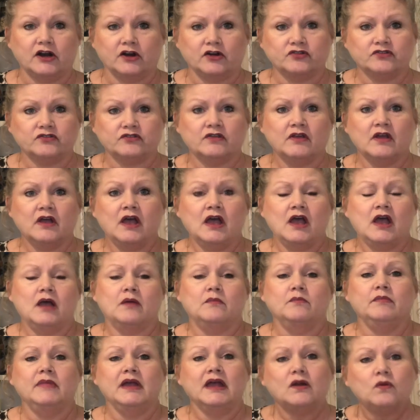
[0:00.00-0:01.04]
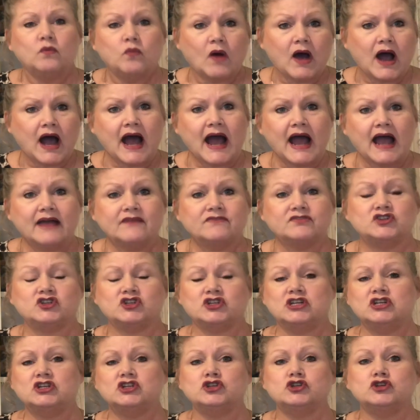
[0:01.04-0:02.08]
nurse midwife.
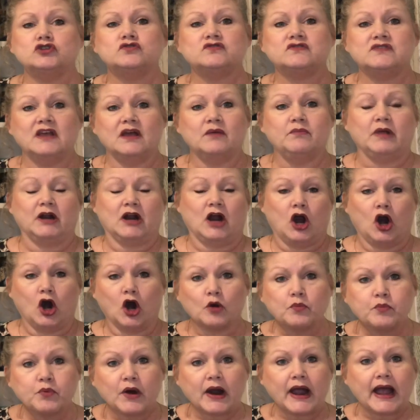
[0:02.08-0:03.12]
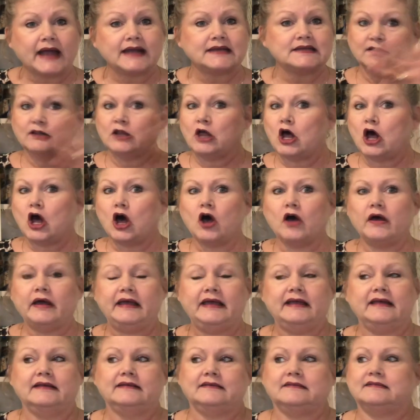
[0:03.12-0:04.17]
She's used them in her
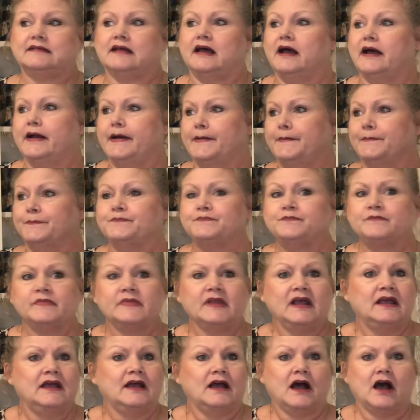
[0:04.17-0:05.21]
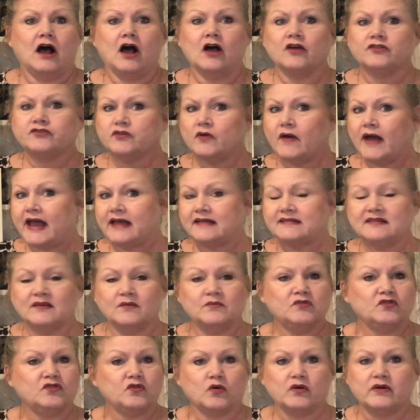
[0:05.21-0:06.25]
practice. Also has
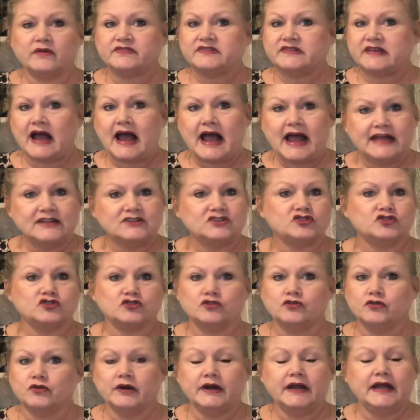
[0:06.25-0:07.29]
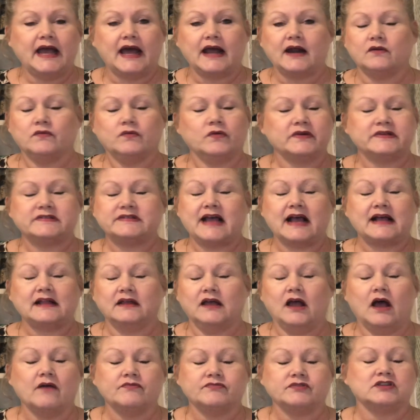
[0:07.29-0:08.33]
some sort of science degree. I don't know exactly
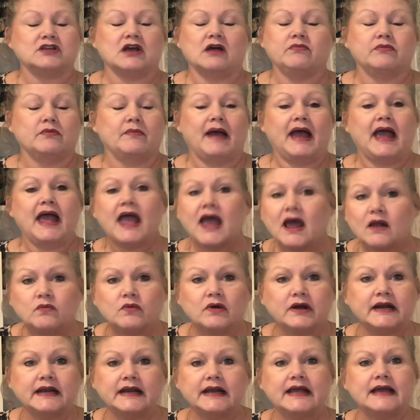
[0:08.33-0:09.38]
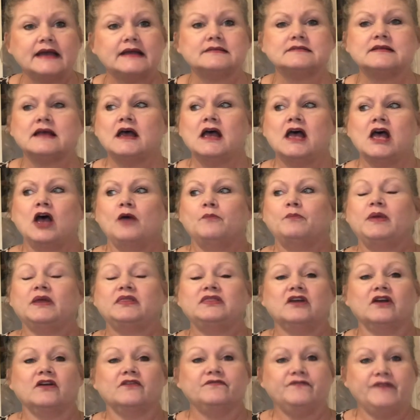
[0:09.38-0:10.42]
off the top of my head what it is, but
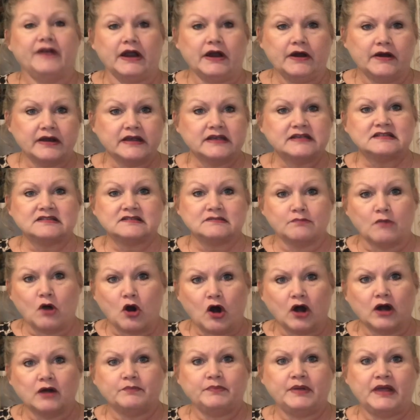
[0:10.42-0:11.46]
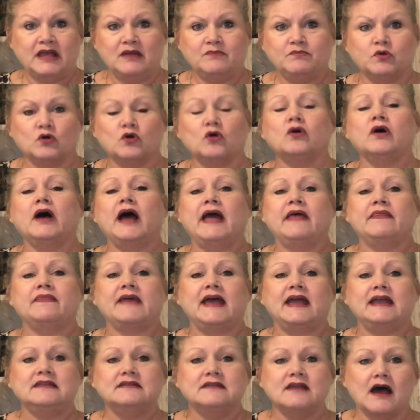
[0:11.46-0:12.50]
they're very smart people and
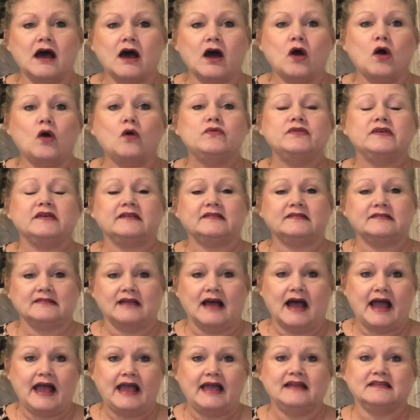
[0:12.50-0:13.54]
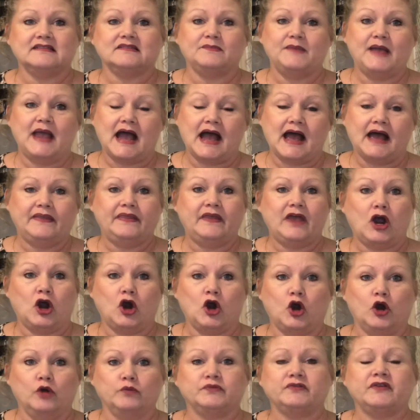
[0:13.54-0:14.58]
they know the science behind the
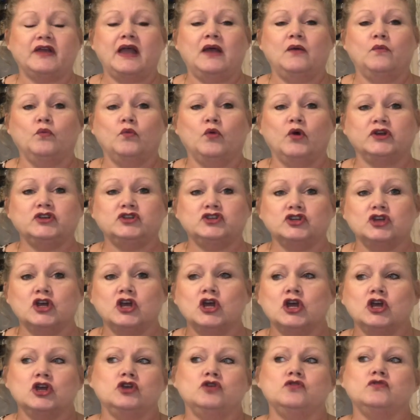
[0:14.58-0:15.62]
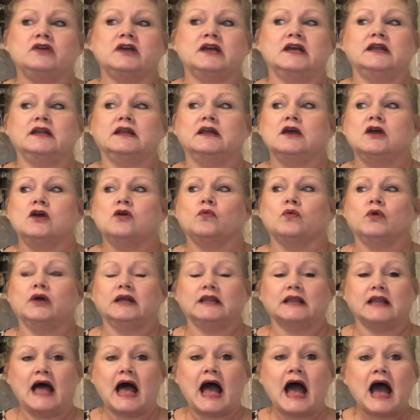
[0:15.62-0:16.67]
herbs, and what you can
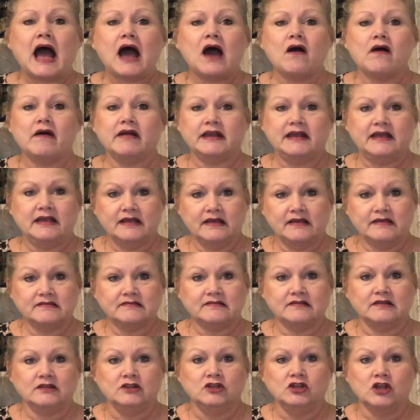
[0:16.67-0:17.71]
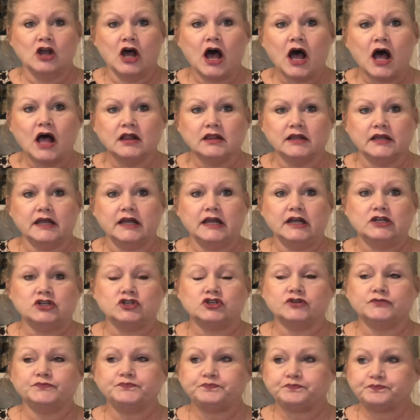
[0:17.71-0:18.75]
rely on his knowledge